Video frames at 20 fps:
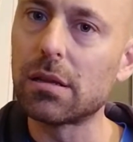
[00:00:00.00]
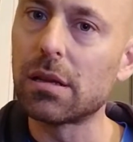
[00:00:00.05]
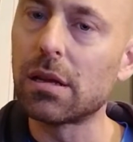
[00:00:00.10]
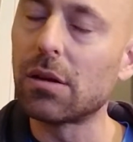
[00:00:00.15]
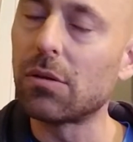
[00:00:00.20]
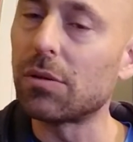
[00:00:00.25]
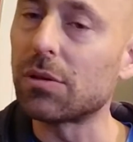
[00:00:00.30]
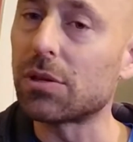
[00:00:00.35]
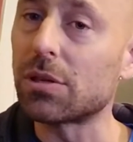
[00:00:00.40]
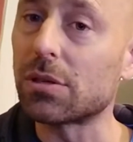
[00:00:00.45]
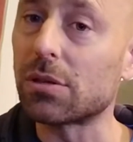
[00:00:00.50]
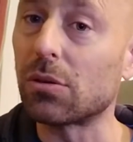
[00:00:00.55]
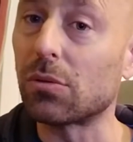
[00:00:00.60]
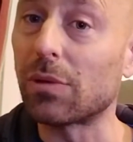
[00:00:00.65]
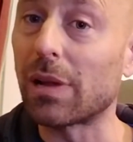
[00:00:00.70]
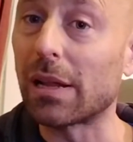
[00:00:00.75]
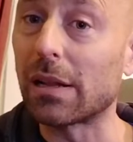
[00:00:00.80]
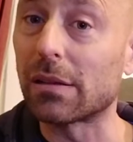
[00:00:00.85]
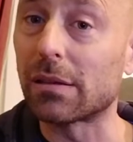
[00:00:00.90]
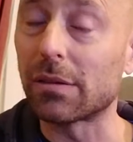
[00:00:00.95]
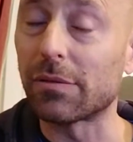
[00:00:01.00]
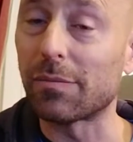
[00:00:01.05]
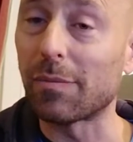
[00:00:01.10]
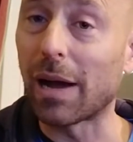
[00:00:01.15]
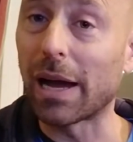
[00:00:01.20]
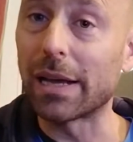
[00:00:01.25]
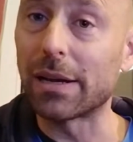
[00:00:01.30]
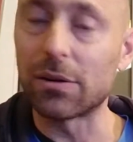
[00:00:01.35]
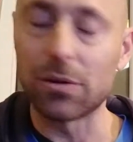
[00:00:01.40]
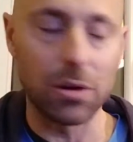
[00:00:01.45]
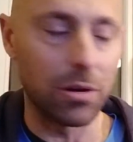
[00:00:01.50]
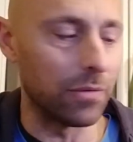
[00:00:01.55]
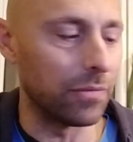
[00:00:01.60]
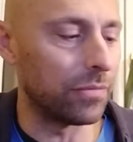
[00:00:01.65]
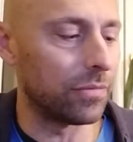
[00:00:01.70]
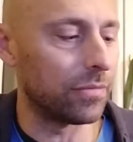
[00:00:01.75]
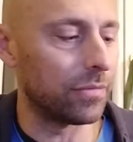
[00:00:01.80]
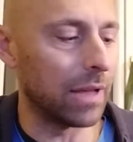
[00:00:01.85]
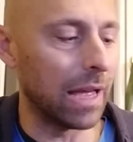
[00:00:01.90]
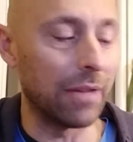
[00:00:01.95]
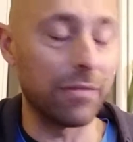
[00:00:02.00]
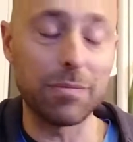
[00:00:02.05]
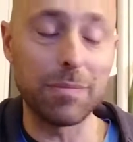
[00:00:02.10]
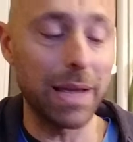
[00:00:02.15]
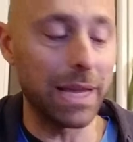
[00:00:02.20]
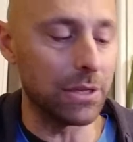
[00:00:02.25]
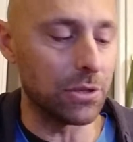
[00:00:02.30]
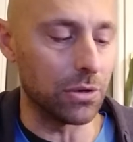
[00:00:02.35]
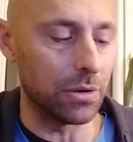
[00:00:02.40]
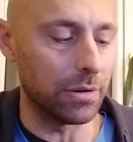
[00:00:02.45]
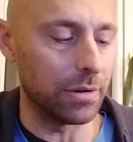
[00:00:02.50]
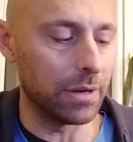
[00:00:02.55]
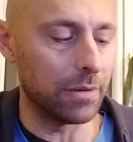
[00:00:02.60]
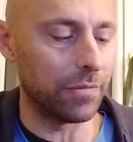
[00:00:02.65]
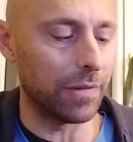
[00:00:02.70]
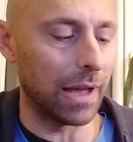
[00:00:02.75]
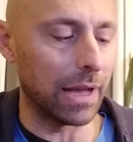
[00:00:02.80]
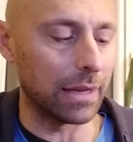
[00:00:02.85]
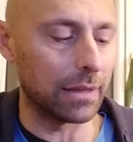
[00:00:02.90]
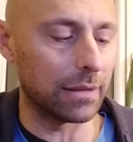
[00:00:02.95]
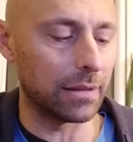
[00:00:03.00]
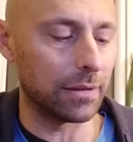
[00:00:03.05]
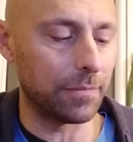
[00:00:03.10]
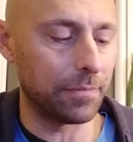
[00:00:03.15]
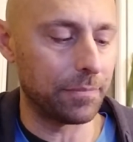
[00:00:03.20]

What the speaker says: which is the relative minor of F major. In fact,